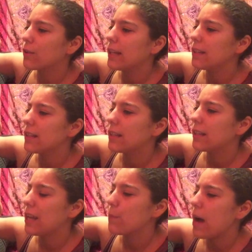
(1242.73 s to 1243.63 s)
green to
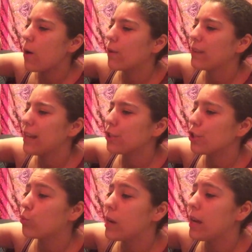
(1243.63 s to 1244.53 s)
indicate power,
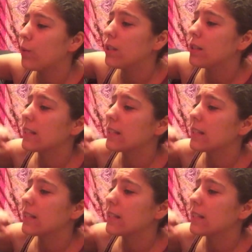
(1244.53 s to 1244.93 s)
flashes red when the